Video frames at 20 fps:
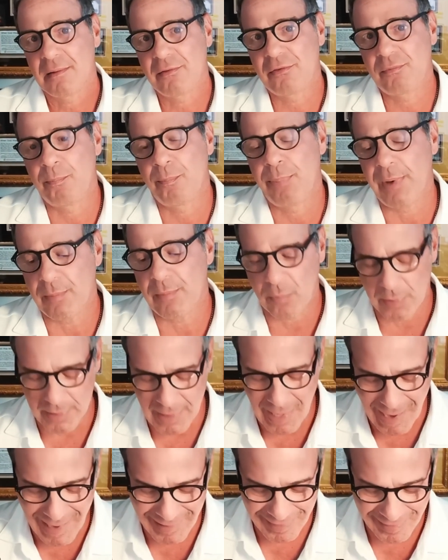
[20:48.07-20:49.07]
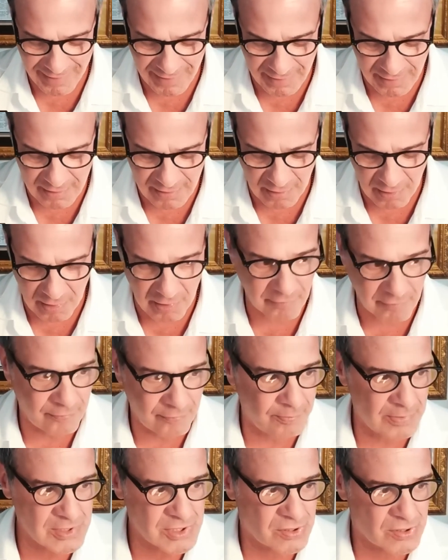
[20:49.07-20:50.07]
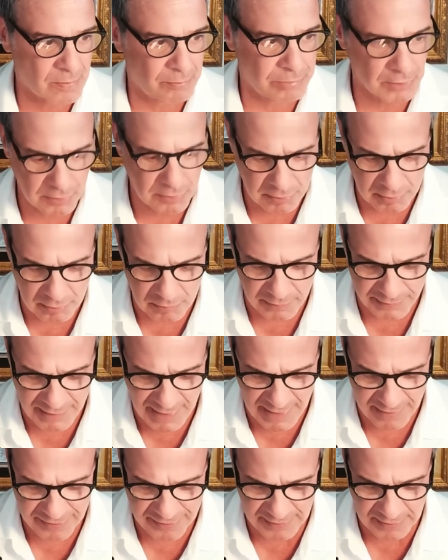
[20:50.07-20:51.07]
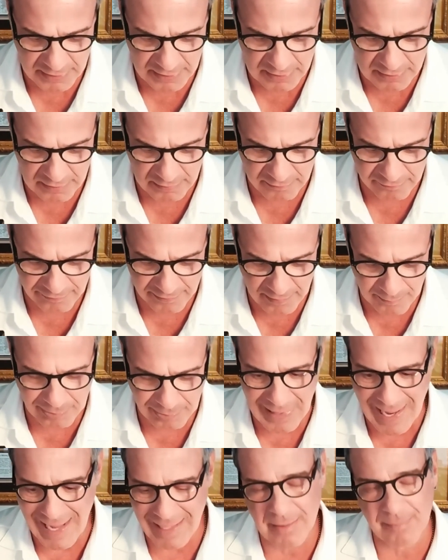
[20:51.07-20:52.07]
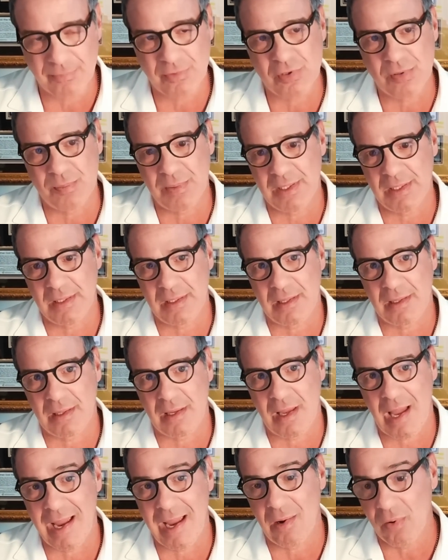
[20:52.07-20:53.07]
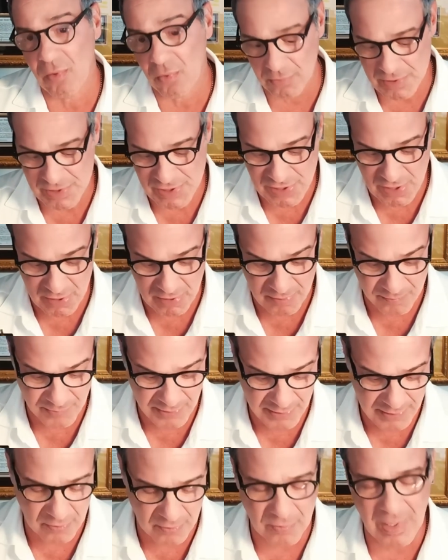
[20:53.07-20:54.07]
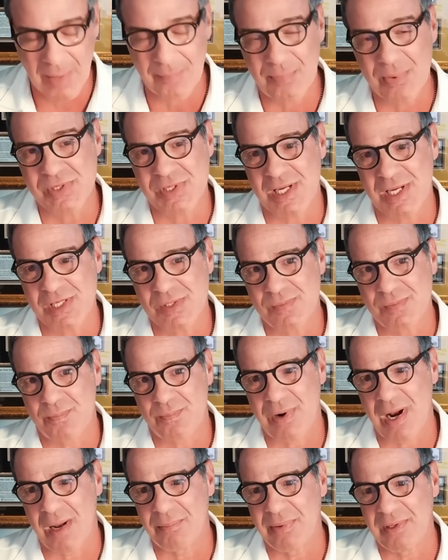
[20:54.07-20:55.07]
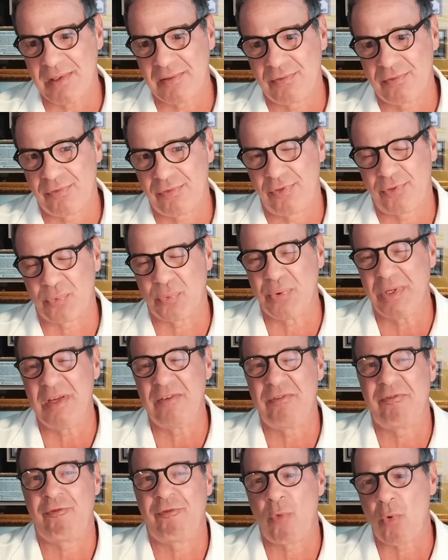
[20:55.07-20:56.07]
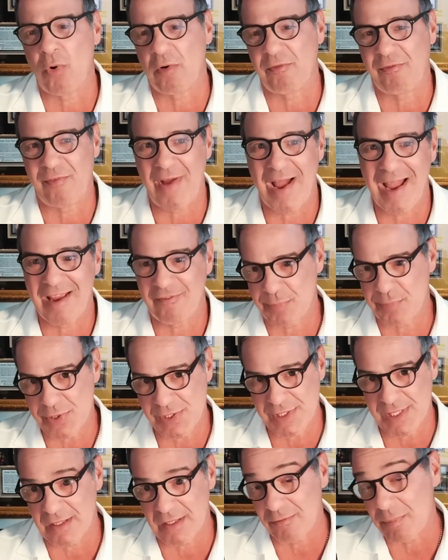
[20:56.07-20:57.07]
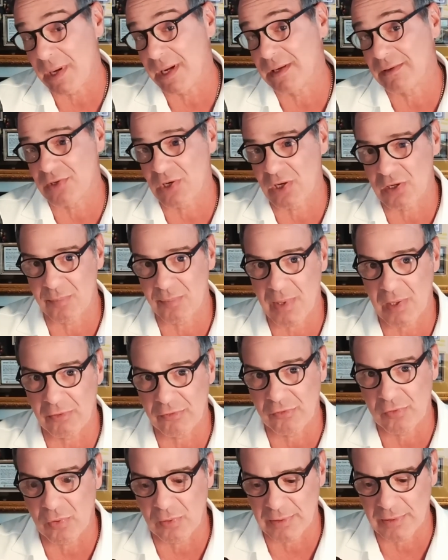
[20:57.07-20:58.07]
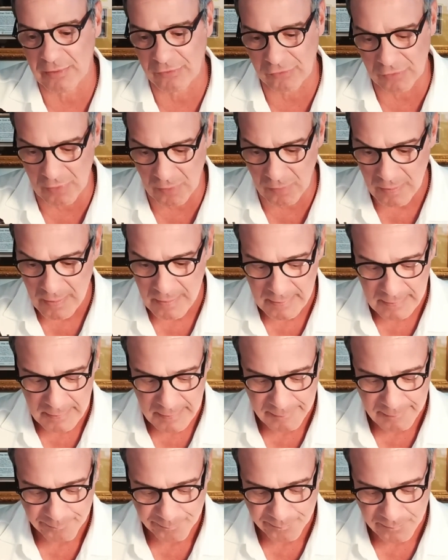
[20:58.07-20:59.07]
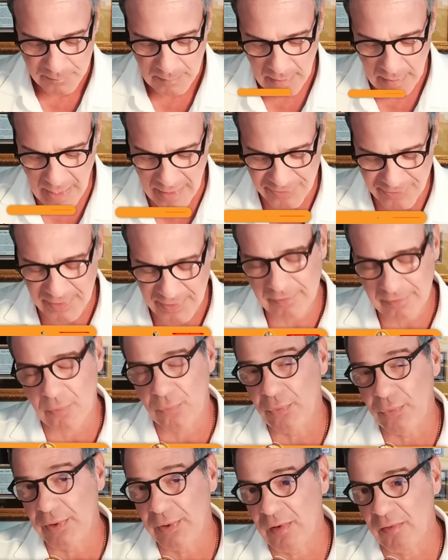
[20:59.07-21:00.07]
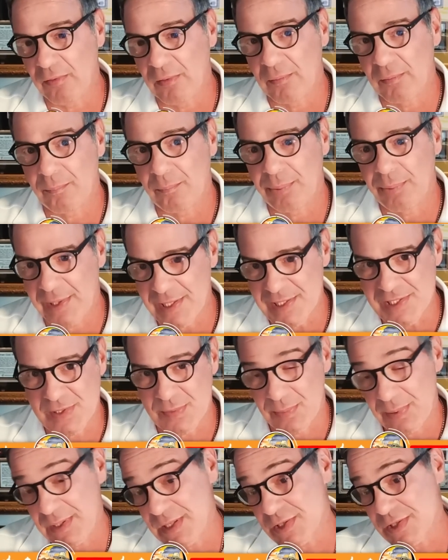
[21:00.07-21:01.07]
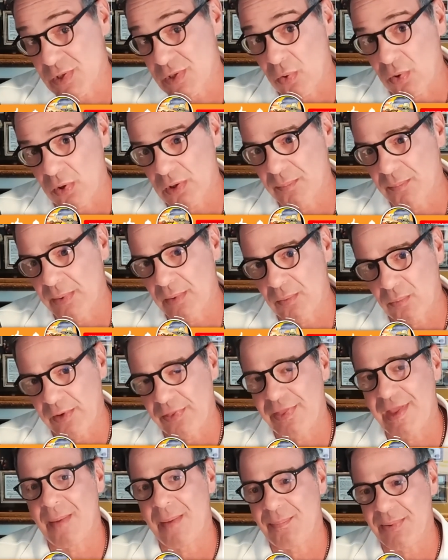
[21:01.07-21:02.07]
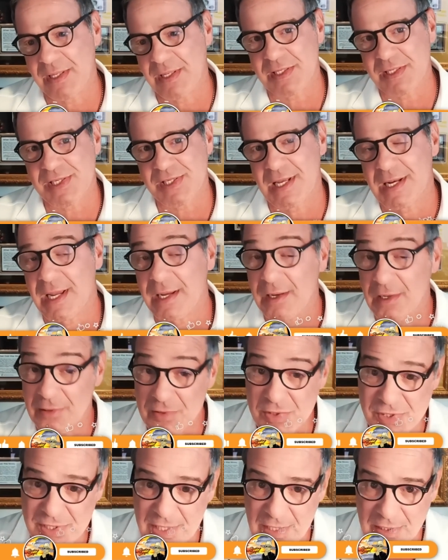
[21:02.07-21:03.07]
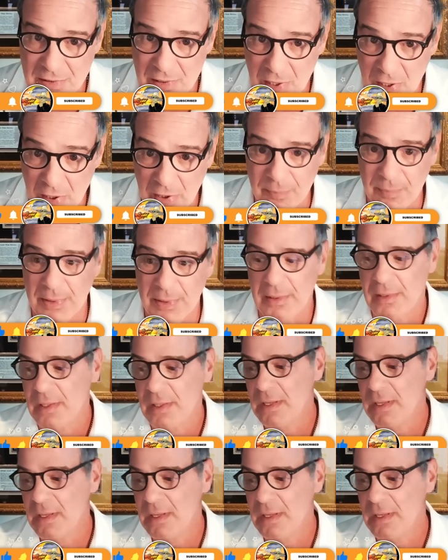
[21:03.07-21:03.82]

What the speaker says: But when I think of Mr. Blue, when I think of platinum, to me, I own some, but it represents probably 3, 4, 5% of my entire metals holding. So I think the real place to be is gold. But with that being said, I understand your argument.